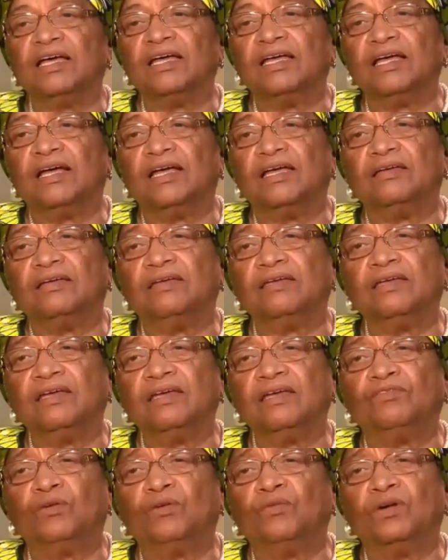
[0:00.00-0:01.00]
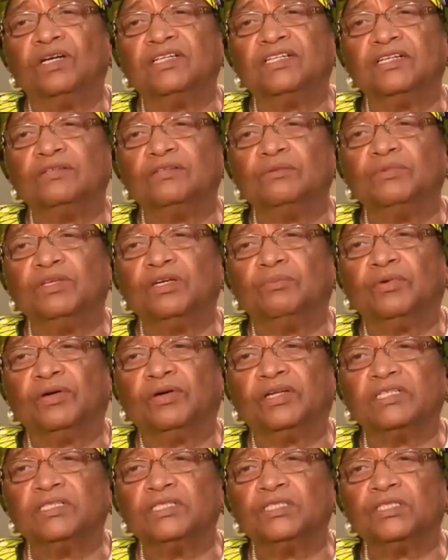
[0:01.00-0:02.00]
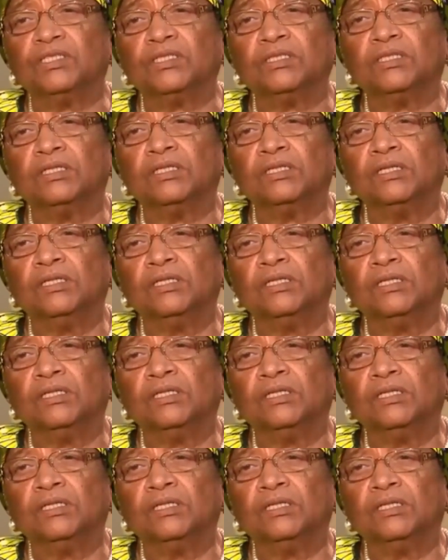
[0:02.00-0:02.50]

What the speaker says: I ever wanted to be a politician.